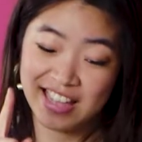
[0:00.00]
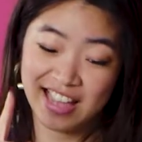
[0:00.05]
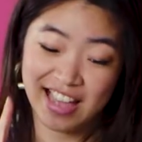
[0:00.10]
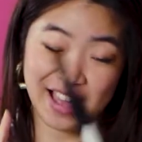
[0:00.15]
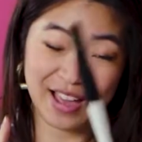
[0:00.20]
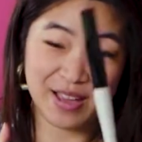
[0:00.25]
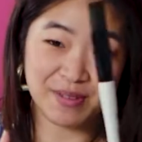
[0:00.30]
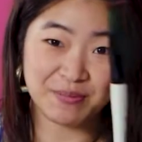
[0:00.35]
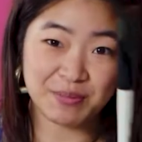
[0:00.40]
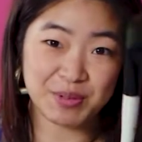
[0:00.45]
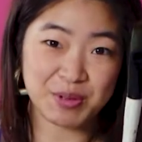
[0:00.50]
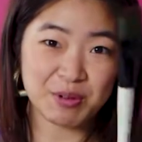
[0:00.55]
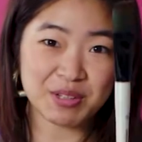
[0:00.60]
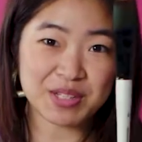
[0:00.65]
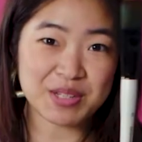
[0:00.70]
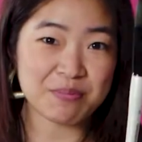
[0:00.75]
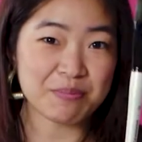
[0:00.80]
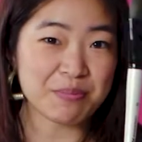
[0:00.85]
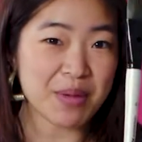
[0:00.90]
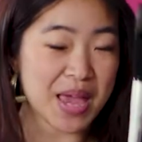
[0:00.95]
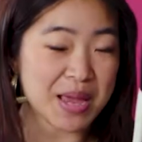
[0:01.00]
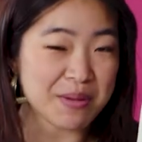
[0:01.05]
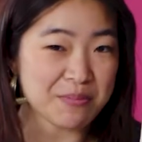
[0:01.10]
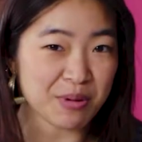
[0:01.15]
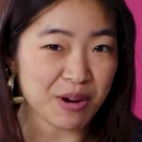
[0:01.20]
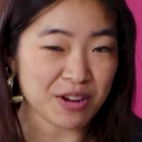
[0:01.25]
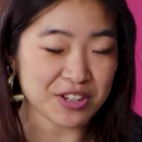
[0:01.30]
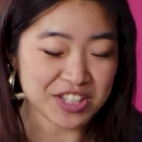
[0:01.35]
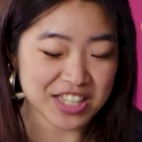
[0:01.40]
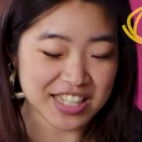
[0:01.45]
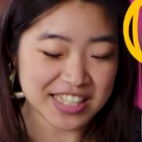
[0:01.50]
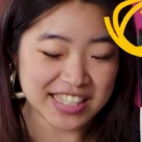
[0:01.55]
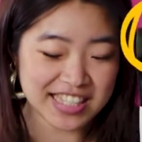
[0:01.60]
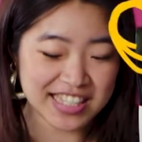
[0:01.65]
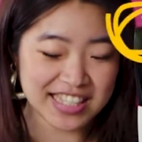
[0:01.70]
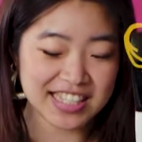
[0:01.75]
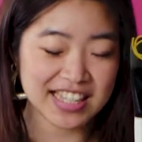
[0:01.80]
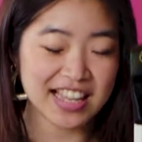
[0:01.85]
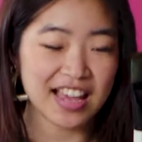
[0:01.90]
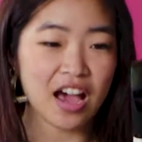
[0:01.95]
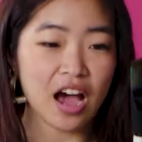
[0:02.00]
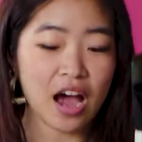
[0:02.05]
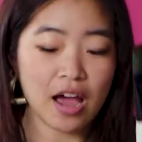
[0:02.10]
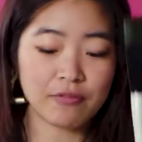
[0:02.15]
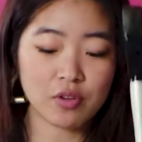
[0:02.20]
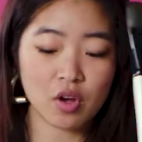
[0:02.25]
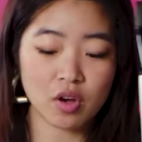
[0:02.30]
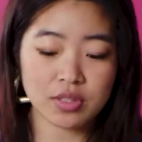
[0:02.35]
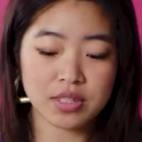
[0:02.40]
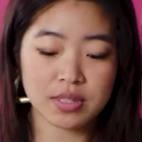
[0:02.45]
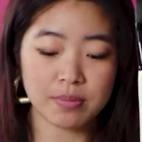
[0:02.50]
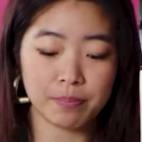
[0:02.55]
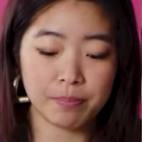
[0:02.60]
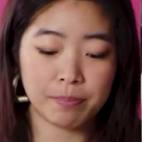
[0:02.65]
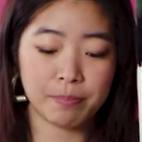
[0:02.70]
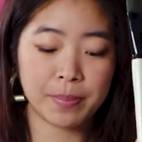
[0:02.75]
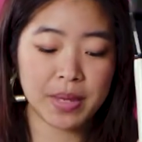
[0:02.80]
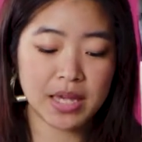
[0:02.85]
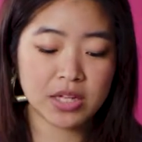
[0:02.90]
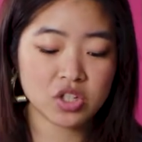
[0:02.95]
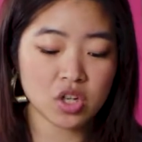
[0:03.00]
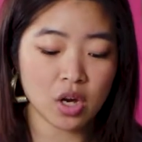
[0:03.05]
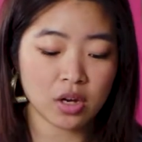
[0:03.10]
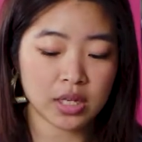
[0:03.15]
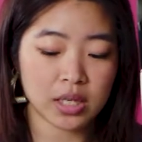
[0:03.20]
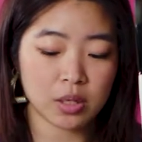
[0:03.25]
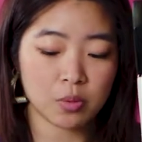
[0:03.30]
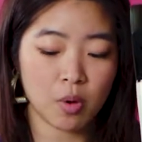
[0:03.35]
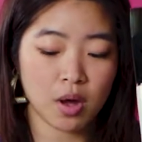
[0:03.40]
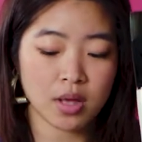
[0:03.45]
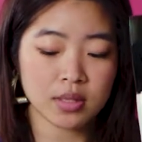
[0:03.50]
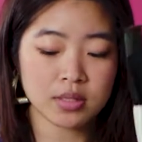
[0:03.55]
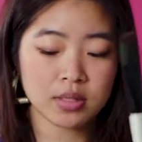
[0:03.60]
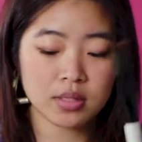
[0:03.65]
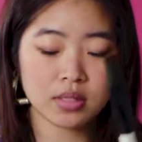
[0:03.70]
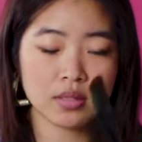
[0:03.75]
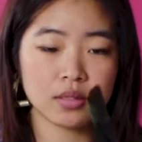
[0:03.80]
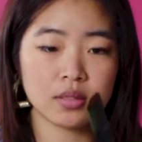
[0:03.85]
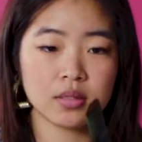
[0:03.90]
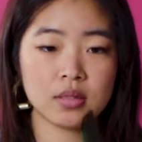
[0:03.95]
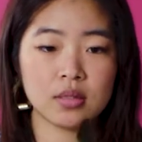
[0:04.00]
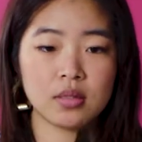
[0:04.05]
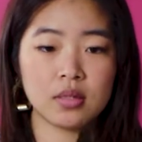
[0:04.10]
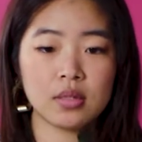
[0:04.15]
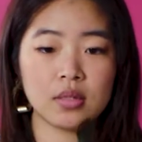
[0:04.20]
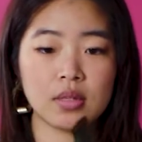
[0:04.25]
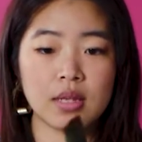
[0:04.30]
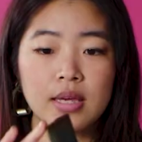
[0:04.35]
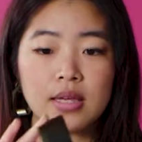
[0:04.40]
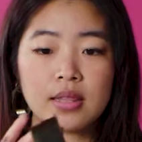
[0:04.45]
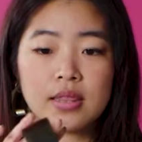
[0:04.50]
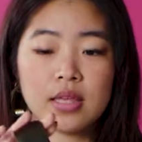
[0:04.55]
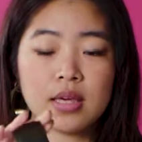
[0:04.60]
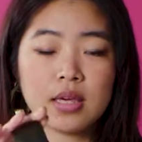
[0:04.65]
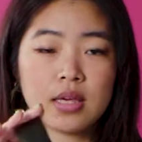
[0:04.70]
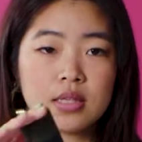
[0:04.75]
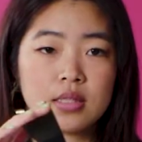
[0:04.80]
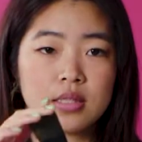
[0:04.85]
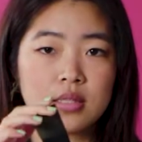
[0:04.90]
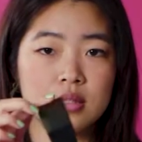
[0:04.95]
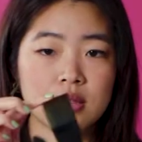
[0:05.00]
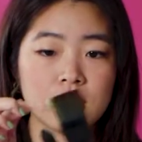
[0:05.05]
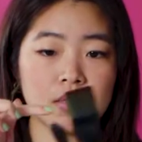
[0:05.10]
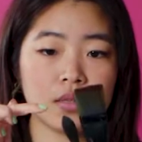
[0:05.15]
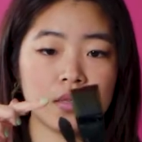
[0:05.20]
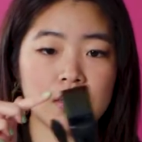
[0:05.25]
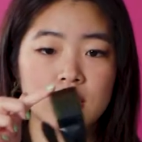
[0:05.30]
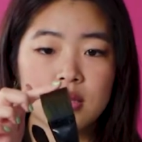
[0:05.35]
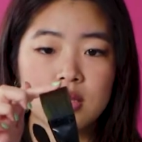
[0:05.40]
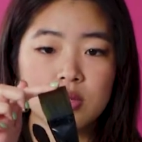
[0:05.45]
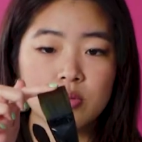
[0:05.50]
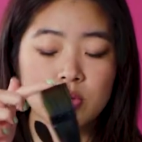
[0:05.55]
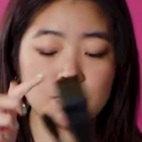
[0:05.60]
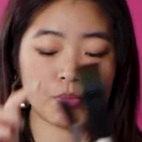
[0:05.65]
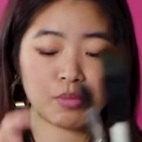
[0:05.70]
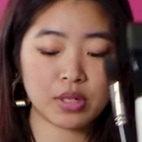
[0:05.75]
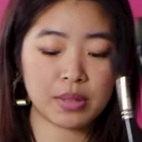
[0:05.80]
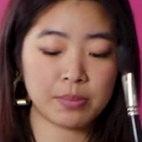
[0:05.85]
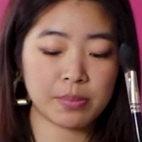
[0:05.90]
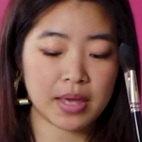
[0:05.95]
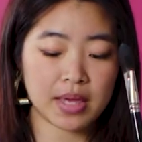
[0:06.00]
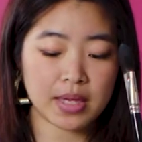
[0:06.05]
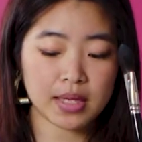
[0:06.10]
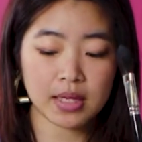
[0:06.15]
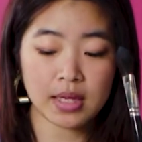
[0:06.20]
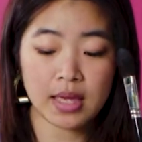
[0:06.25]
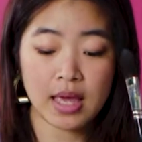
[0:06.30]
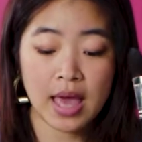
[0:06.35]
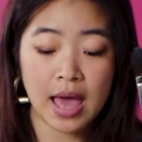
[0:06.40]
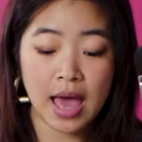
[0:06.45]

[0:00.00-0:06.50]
You want some paint brushes. I've got some big chunky ones, like this. This one's pretty big.